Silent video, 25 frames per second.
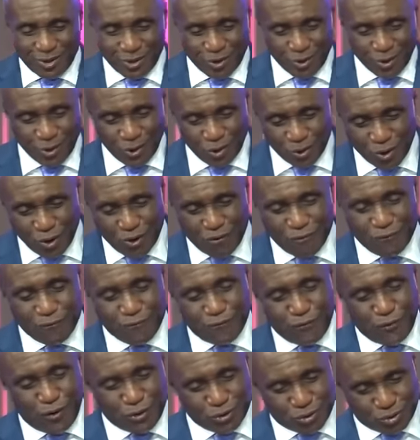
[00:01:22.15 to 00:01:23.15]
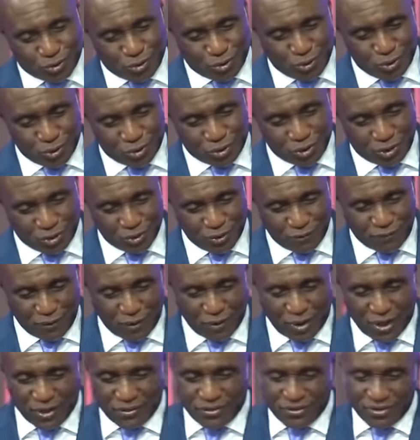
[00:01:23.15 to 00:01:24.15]
Look for solution. Look for
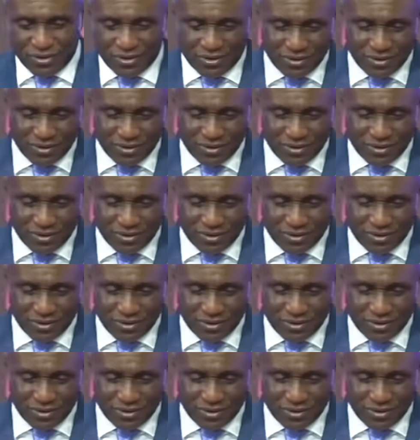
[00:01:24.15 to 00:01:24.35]
what?